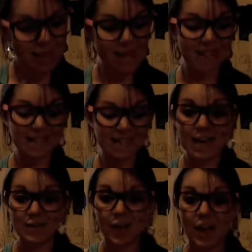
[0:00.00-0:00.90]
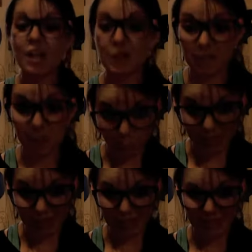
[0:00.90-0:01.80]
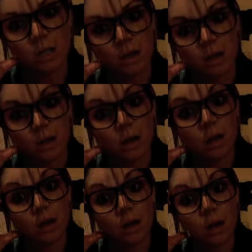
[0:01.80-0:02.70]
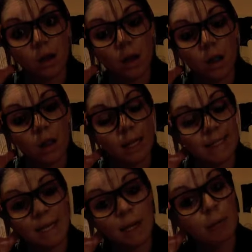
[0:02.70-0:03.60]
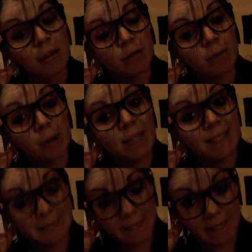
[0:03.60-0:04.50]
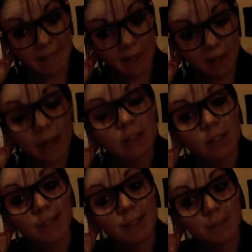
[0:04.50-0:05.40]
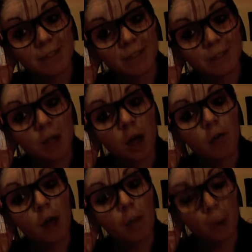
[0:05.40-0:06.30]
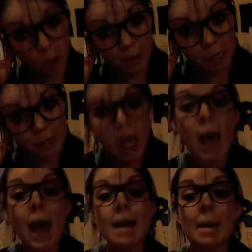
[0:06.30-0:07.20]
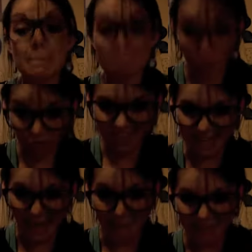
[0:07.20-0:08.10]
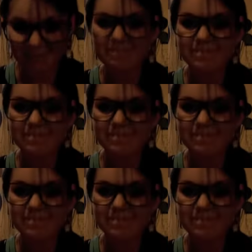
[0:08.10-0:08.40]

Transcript: that satisfy the equation. Let's take a break from all this thinking to look at some pictures of polar bears and polar ice caps.